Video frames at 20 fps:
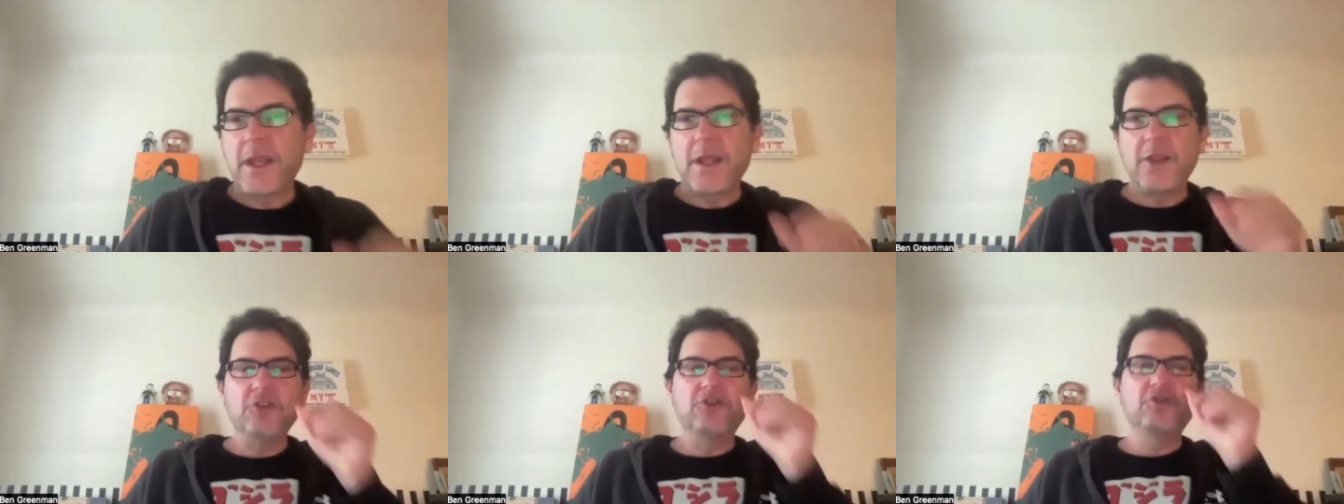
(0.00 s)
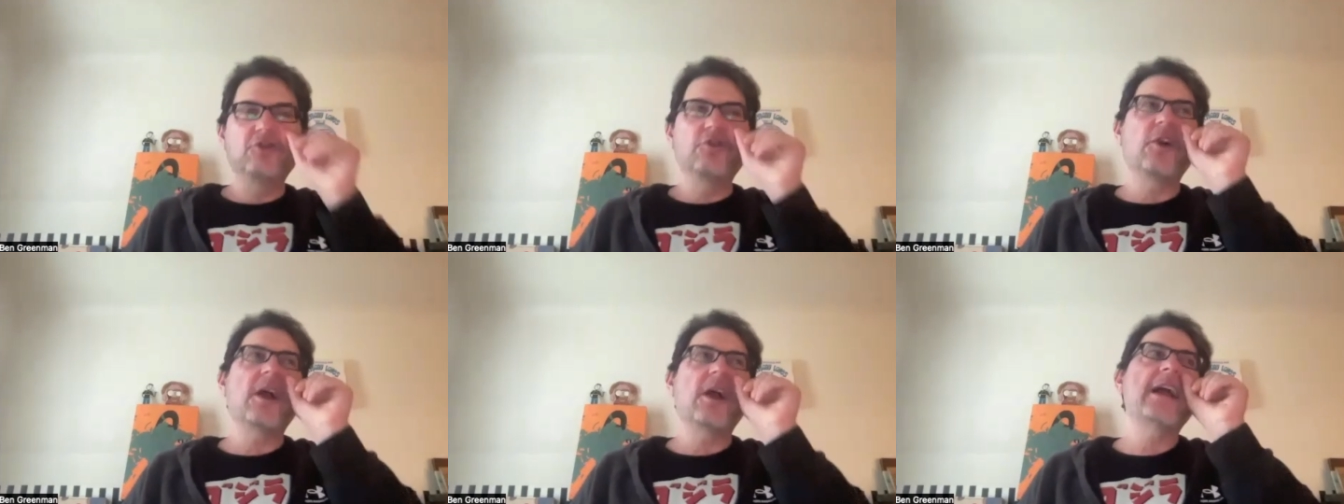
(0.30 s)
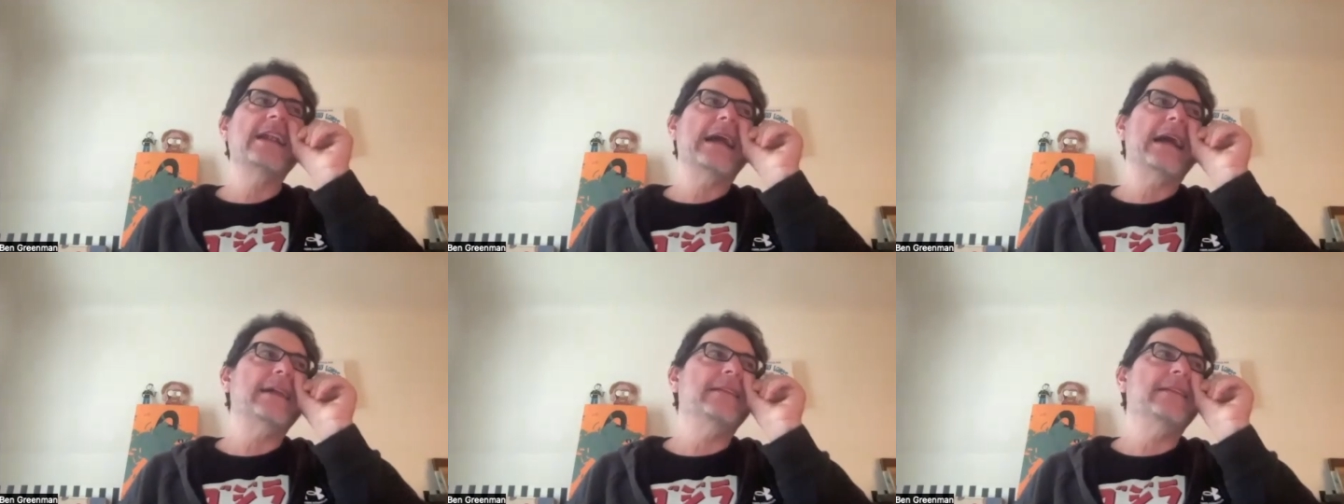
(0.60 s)
you
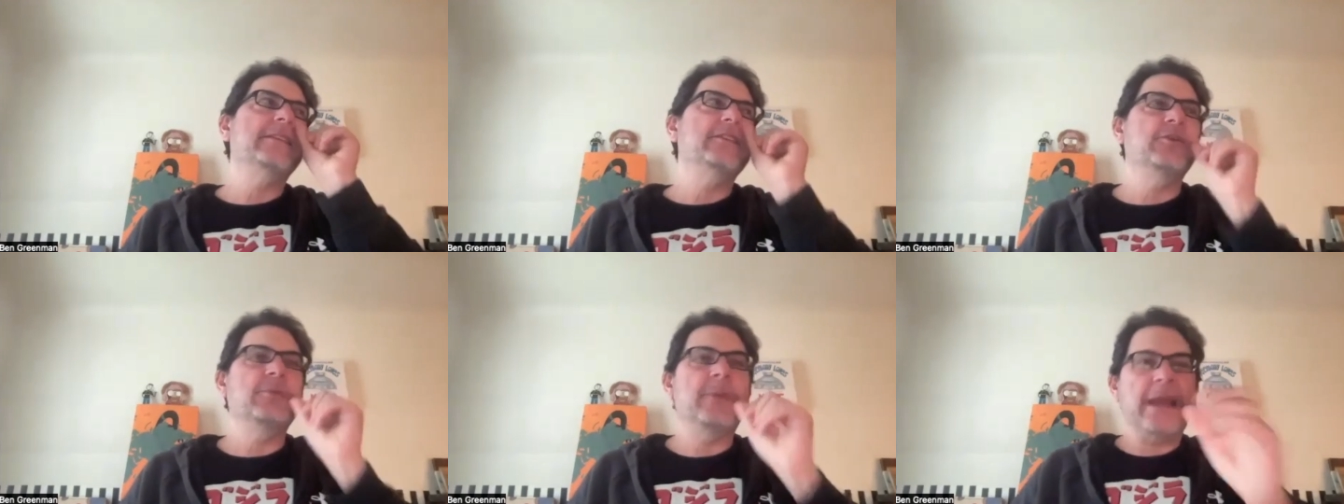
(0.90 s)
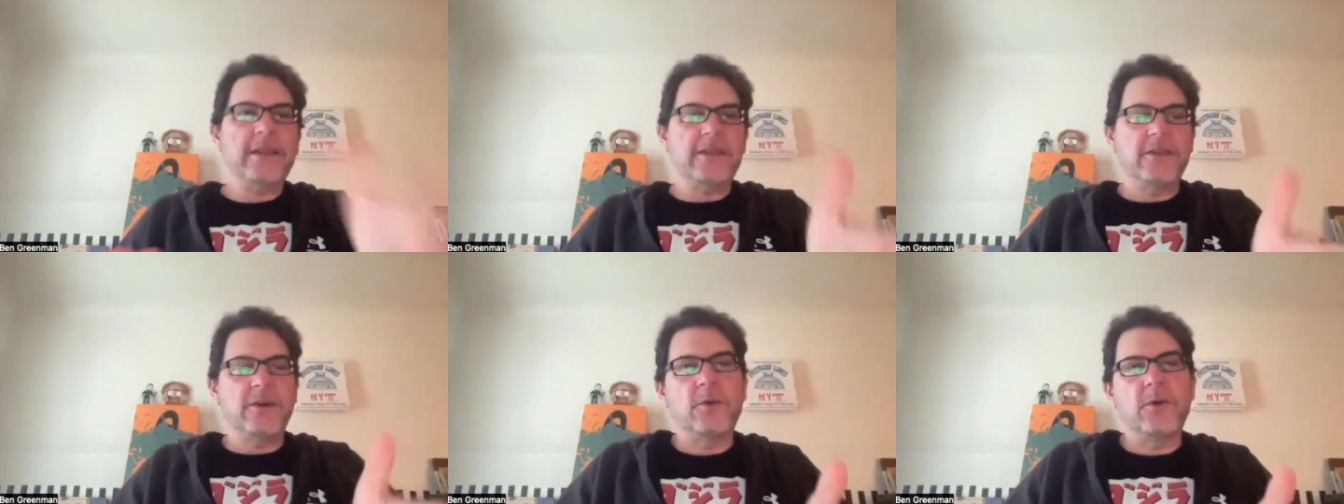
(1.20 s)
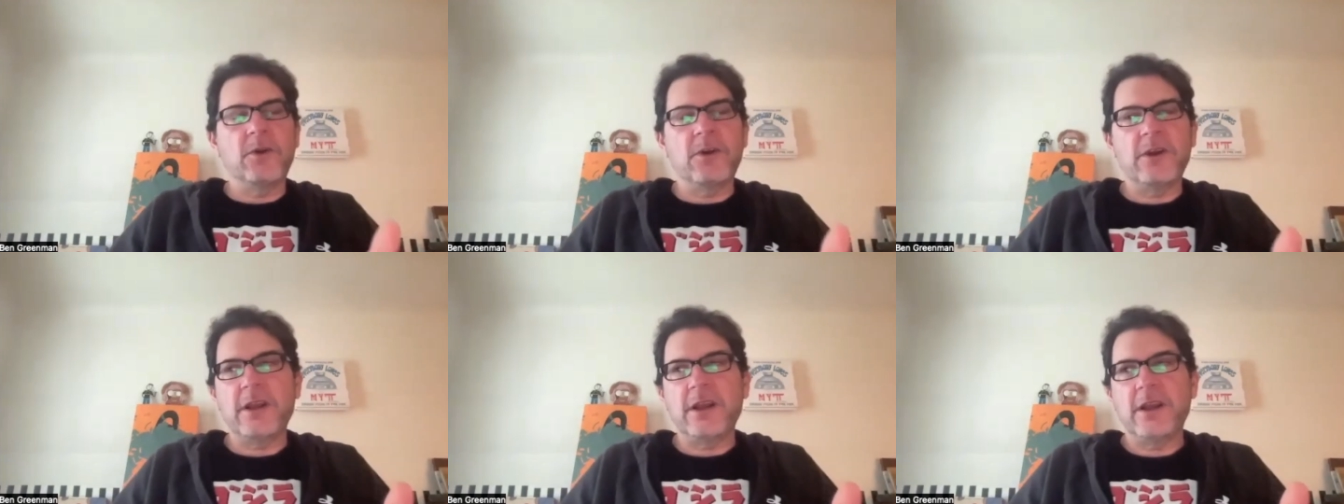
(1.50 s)
try not to, you make the
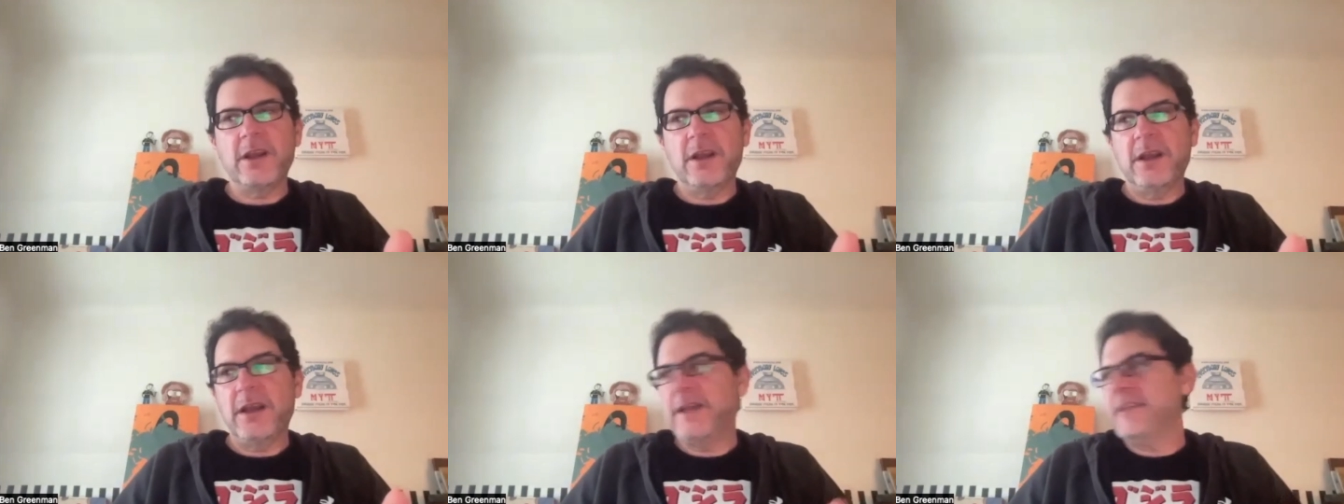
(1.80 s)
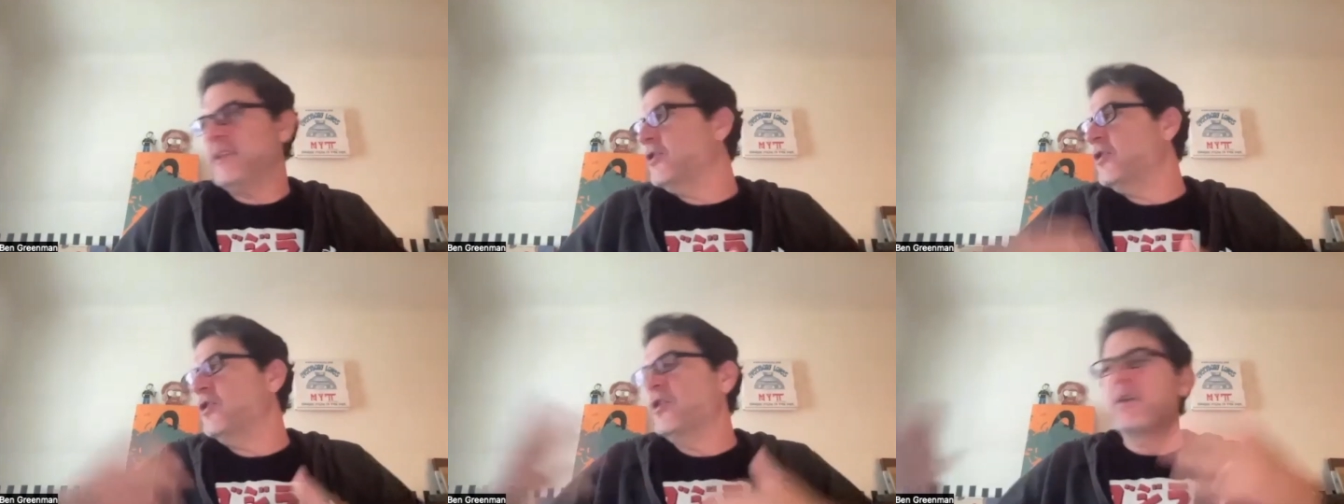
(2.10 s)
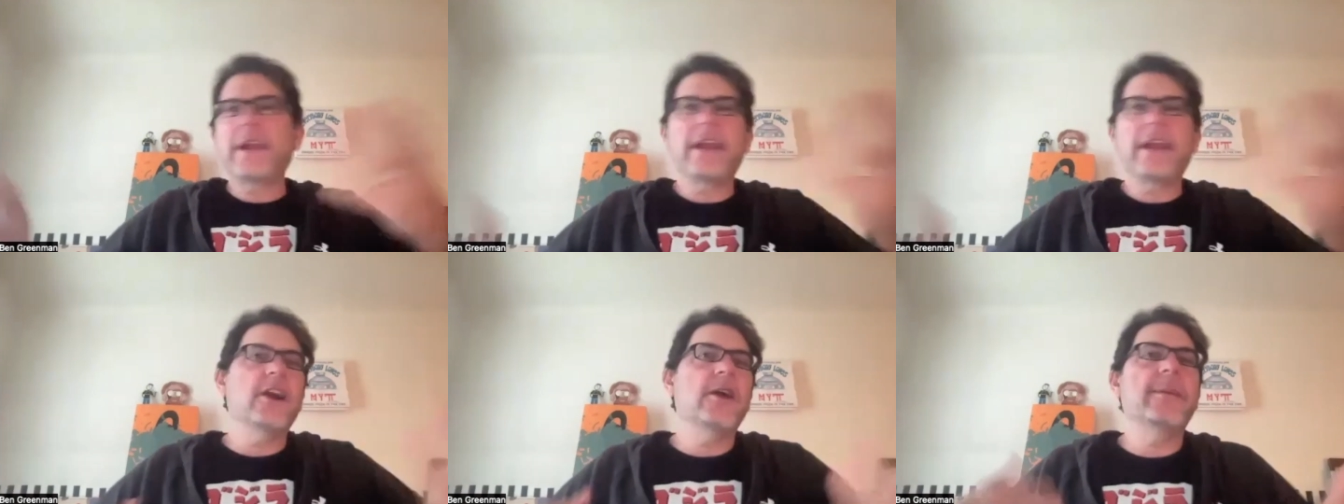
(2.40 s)
work, and then you
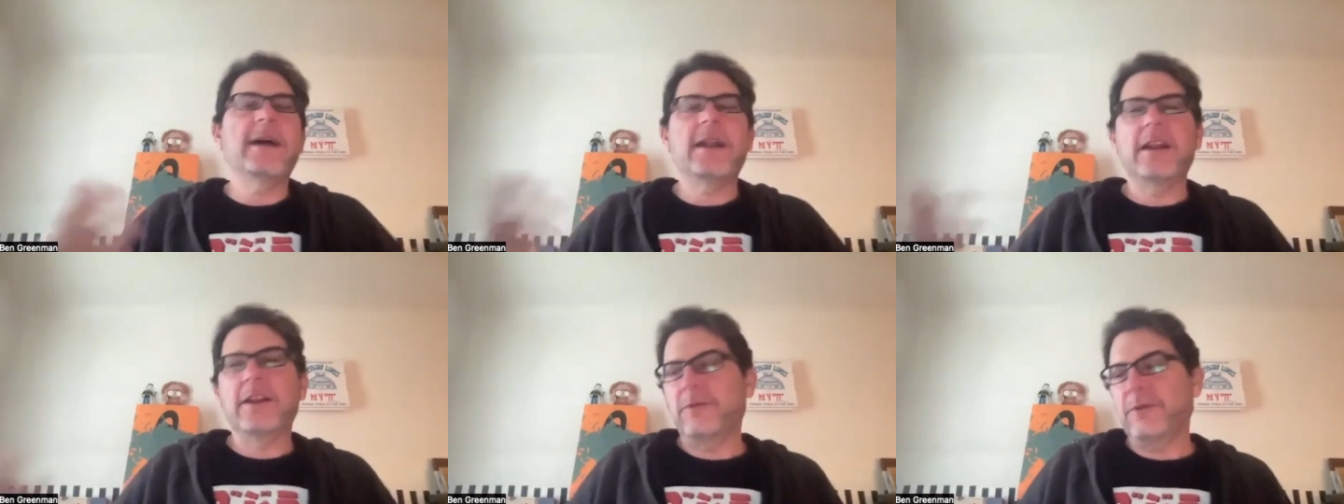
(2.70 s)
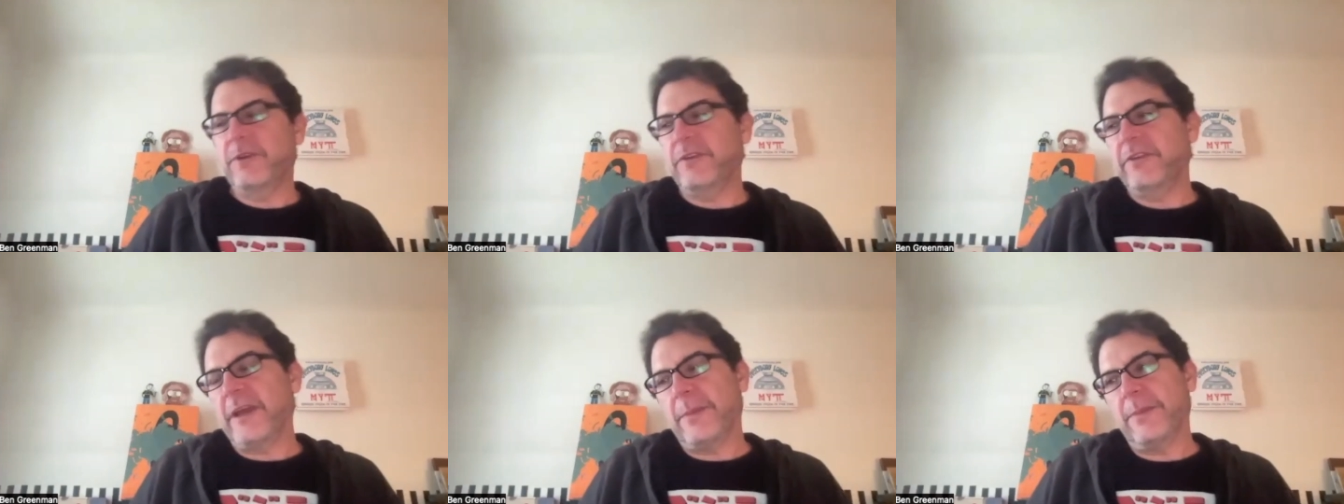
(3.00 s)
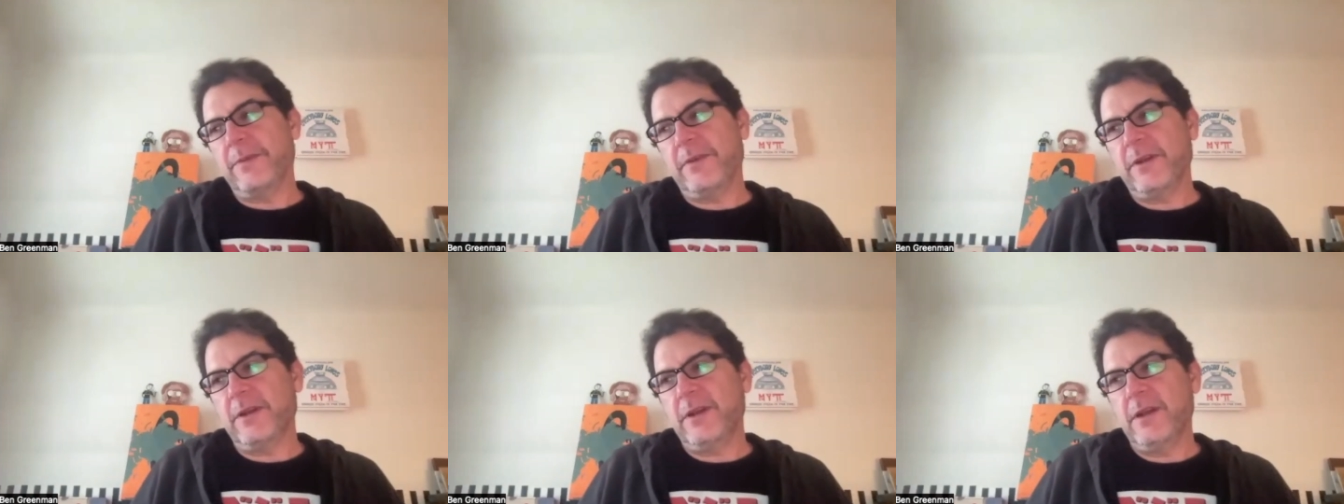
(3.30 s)
don't care about its
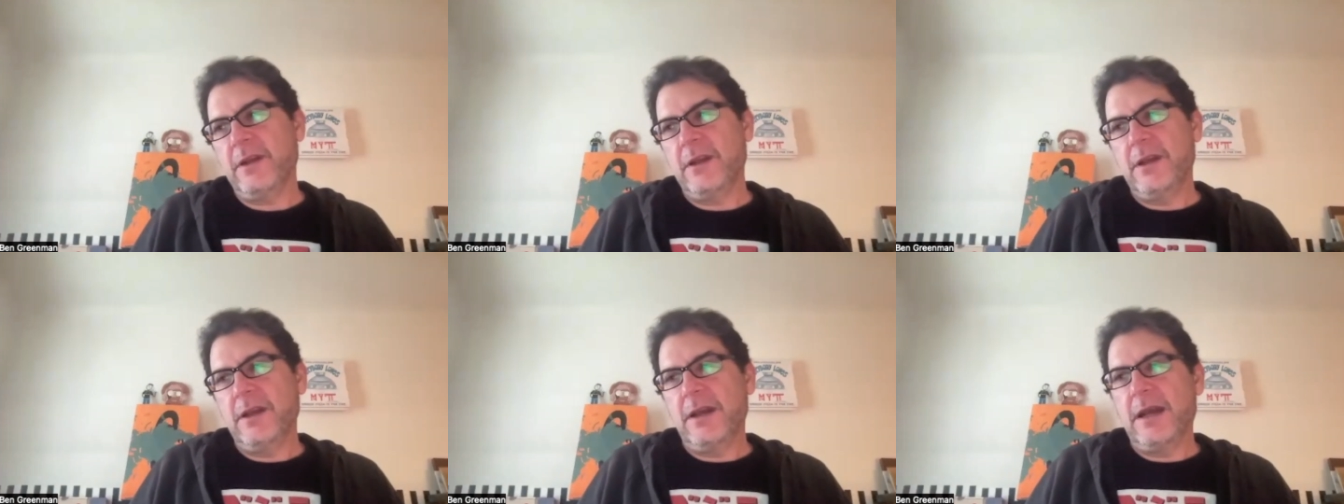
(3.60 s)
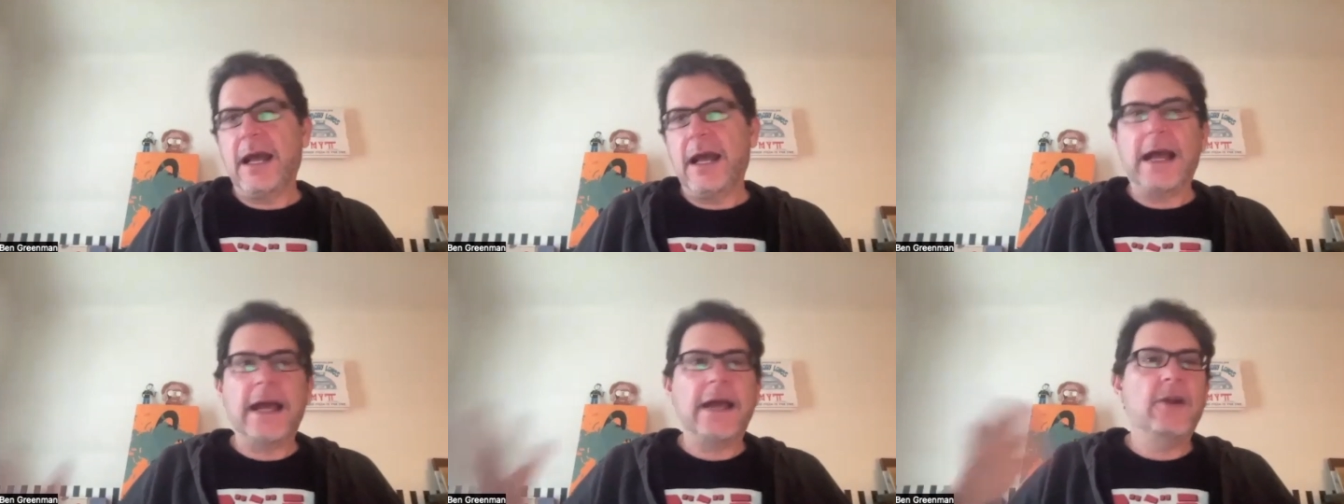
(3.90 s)
reception. I